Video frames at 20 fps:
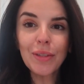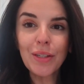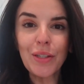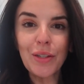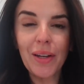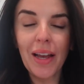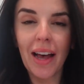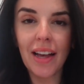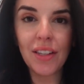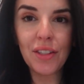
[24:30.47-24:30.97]
to
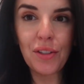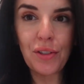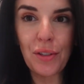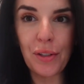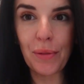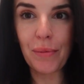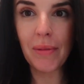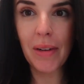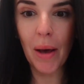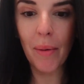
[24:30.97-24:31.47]
guest
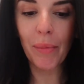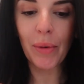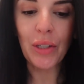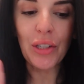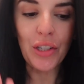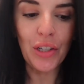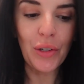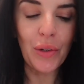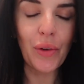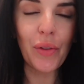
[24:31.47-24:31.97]
room number
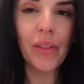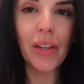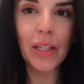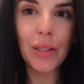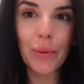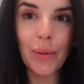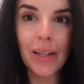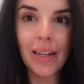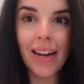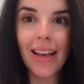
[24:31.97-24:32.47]
2.
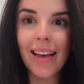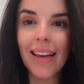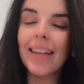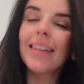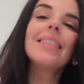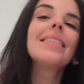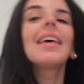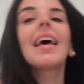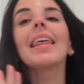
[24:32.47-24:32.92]
This one is